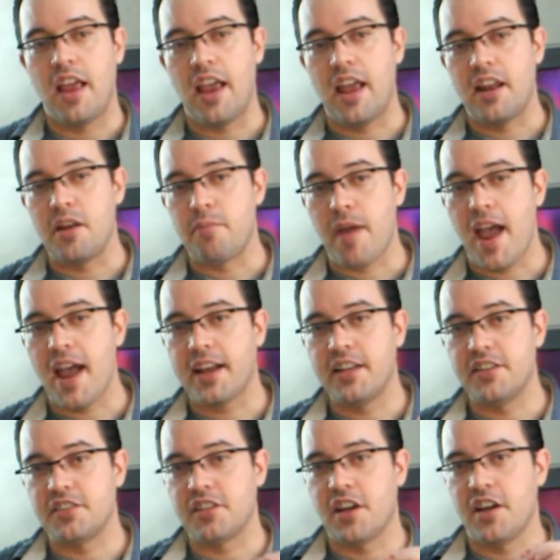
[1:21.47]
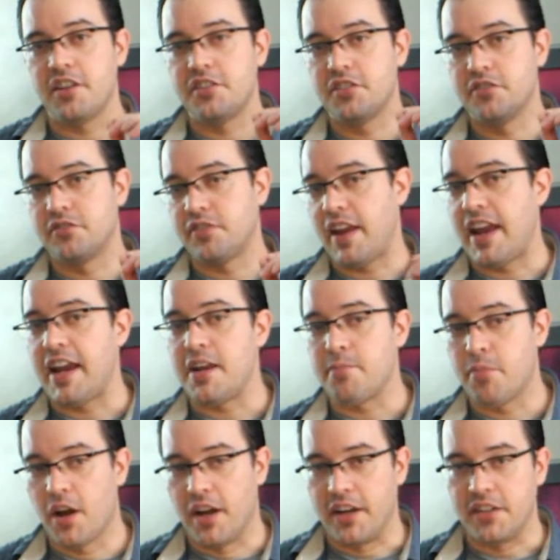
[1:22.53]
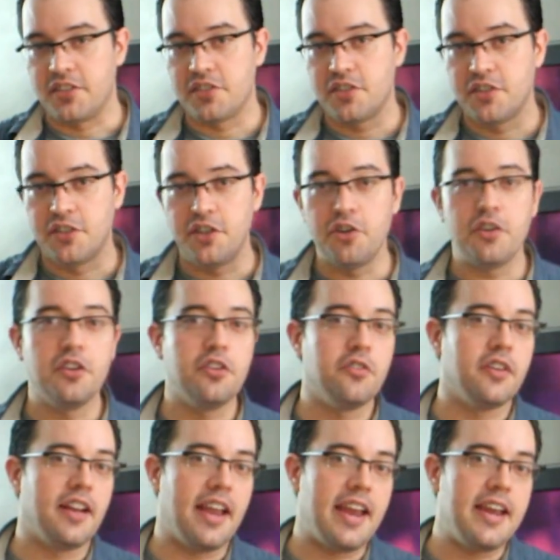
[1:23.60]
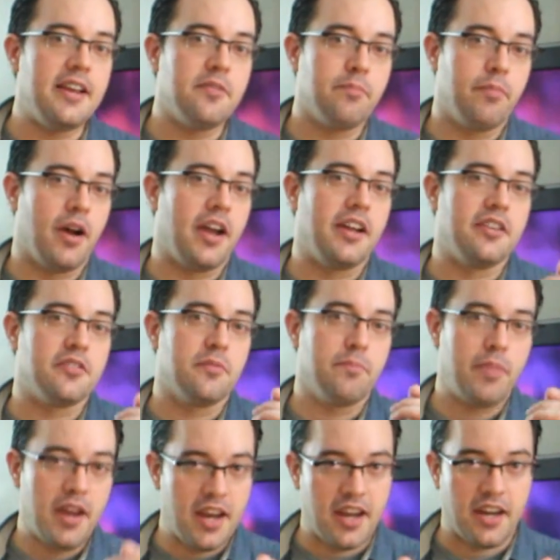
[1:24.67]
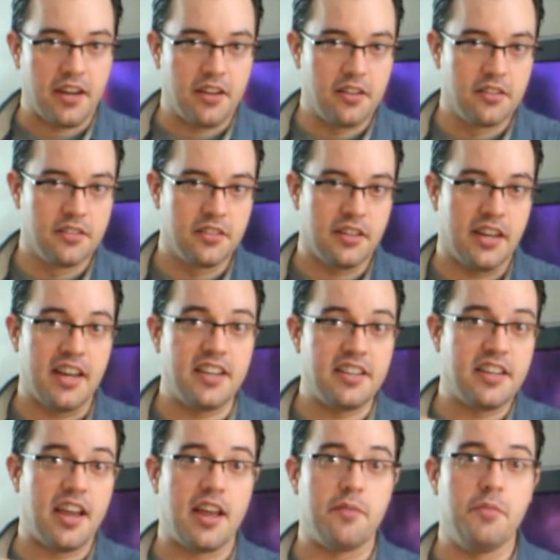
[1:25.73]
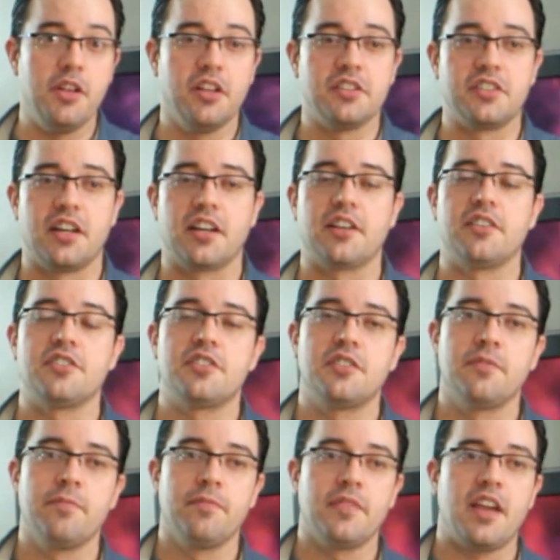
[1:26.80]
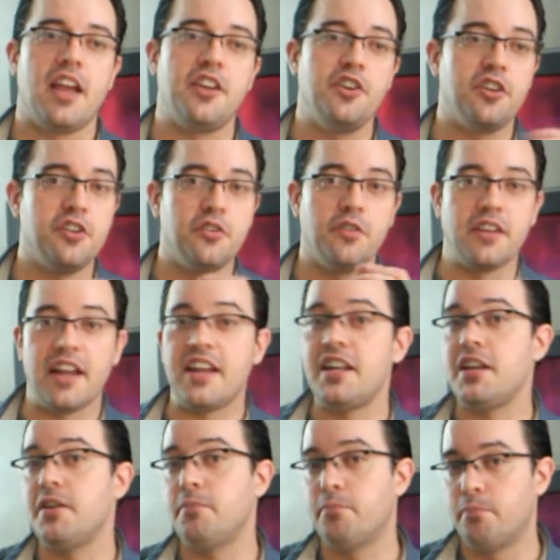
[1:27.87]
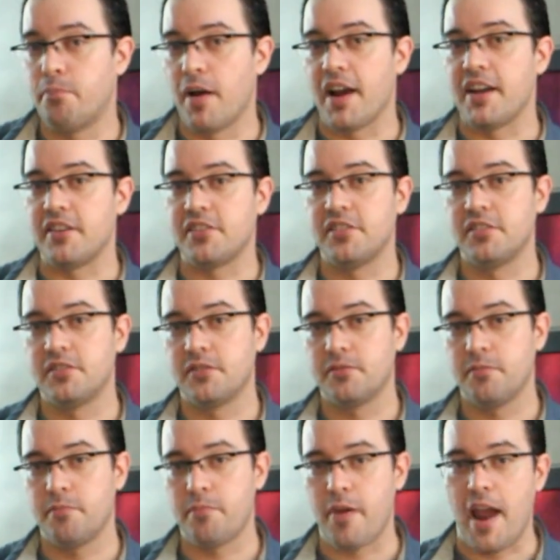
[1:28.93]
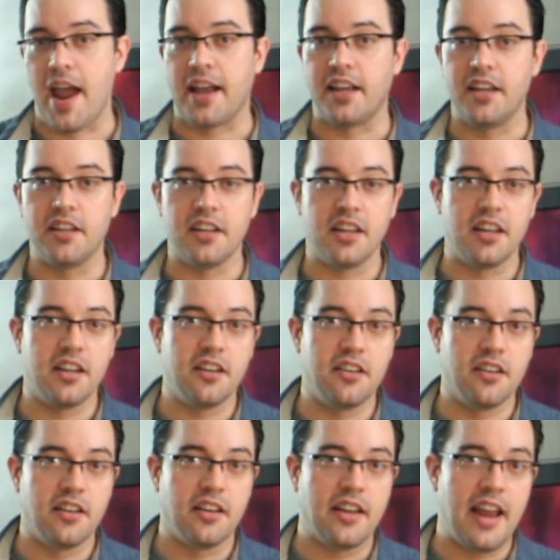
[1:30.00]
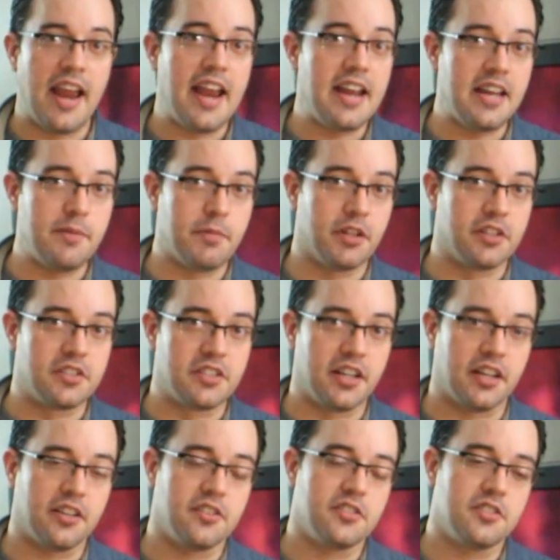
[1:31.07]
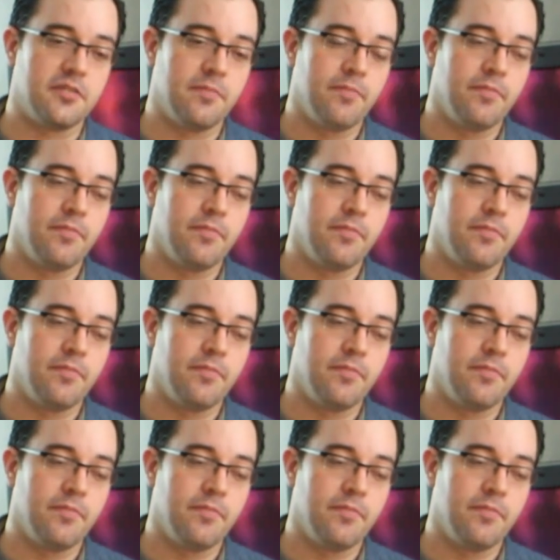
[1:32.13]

and a packet size of 8 bytes, you can do an 8 byte ping in 10 milliseconds. And you can do an 80 byte packet in 80 milliseconds.